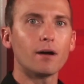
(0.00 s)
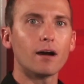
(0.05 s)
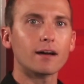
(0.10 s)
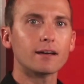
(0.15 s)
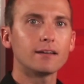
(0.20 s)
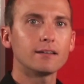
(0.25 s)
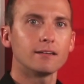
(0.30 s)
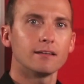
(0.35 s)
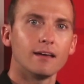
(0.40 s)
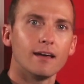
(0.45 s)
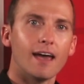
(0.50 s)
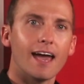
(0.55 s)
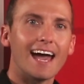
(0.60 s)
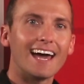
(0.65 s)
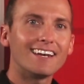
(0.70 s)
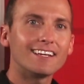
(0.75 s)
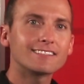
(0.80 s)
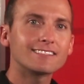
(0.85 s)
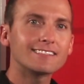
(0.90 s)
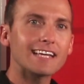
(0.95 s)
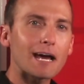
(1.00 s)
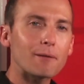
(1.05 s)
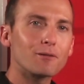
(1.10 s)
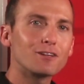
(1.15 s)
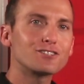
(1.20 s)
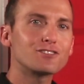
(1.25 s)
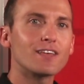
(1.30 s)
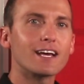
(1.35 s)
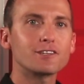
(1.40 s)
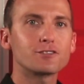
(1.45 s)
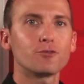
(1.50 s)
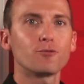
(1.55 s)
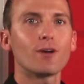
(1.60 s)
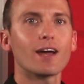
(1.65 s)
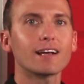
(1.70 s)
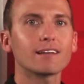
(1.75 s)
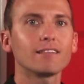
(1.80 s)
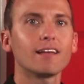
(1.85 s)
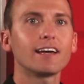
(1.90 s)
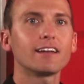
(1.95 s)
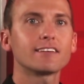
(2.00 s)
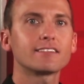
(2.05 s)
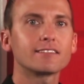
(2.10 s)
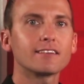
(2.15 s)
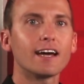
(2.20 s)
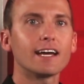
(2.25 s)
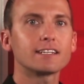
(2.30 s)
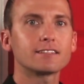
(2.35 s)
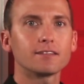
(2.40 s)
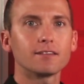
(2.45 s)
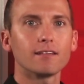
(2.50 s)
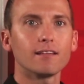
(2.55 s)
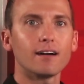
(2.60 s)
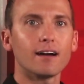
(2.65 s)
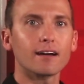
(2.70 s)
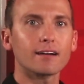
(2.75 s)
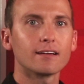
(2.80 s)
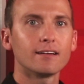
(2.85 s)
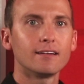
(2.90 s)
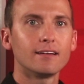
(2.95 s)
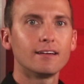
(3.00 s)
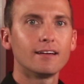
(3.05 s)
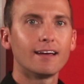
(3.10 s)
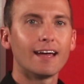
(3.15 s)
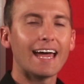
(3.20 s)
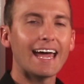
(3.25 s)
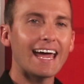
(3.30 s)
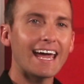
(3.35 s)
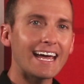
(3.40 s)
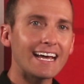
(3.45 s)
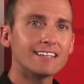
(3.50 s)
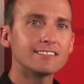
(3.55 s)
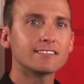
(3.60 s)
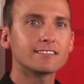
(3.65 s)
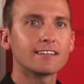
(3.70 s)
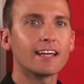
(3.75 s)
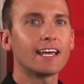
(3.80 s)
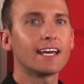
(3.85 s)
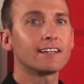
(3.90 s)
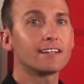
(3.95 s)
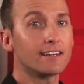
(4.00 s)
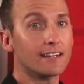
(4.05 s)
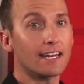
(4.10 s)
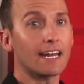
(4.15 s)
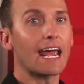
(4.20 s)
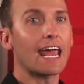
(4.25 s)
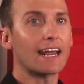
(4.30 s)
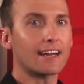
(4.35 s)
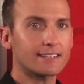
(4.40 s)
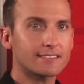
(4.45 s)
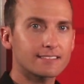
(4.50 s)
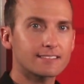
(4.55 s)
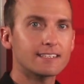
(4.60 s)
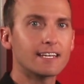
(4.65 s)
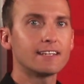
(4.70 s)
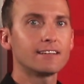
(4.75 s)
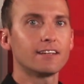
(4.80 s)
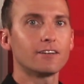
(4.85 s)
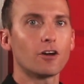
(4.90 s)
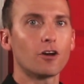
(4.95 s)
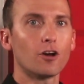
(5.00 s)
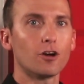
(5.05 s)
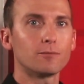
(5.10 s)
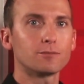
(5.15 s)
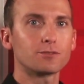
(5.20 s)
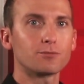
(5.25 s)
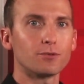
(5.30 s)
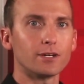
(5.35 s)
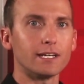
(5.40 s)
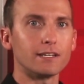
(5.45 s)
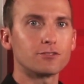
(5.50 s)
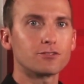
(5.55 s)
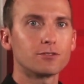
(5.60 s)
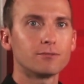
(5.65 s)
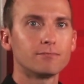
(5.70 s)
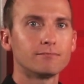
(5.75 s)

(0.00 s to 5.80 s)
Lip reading: pocket, and establish that direct line of sight to the lock, and stand at an extended arm's reach.